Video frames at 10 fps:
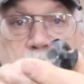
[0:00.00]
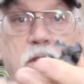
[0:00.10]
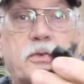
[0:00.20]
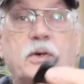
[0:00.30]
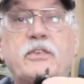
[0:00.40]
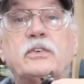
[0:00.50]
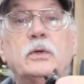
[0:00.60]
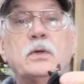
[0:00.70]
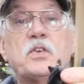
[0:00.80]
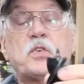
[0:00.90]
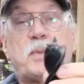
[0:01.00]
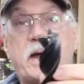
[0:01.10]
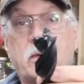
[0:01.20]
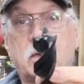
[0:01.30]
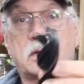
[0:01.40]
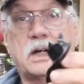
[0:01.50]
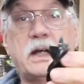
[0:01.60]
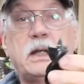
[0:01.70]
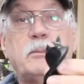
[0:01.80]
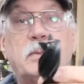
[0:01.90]
three fluted spiral
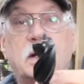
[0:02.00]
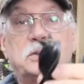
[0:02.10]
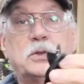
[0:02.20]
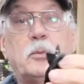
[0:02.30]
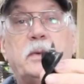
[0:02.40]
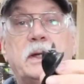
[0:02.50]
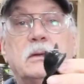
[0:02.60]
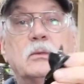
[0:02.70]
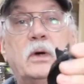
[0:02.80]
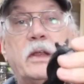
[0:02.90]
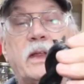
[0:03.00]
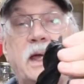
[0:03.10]
cutting uh, drill bit with